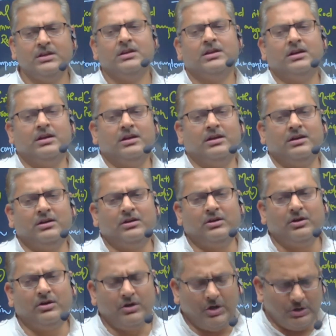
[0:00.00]

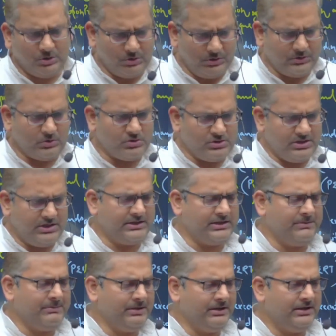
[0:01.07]
Although it originated
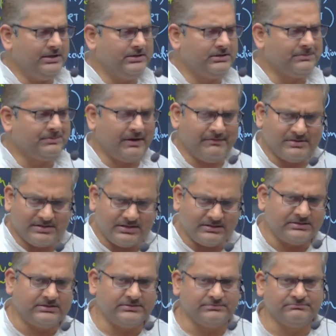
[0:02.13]
mainly in the private
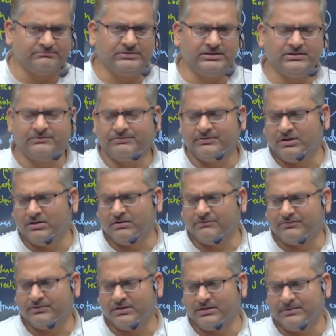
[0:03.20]
sector, in the field of
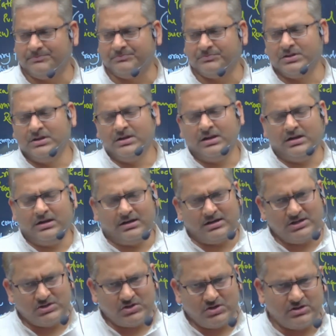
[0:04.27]

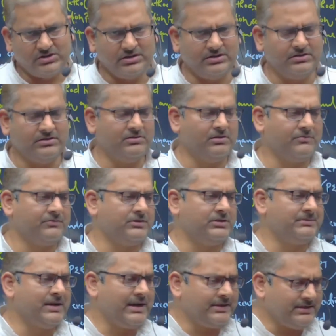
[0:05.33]
construction or for the
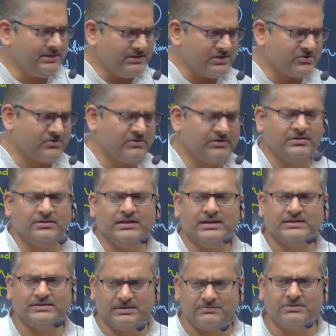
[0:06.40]
IT industry and
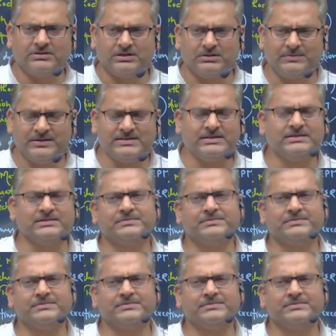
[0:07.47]
several other places,